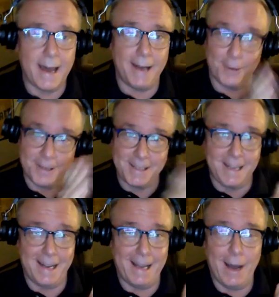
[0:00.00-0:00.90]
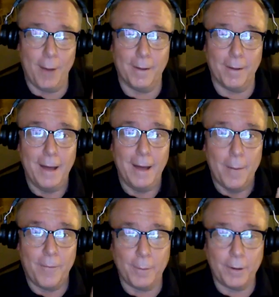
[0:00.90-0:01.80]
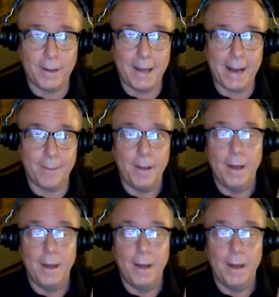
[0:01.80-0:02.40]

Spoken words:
and you're going to see it anyhow from looking at him,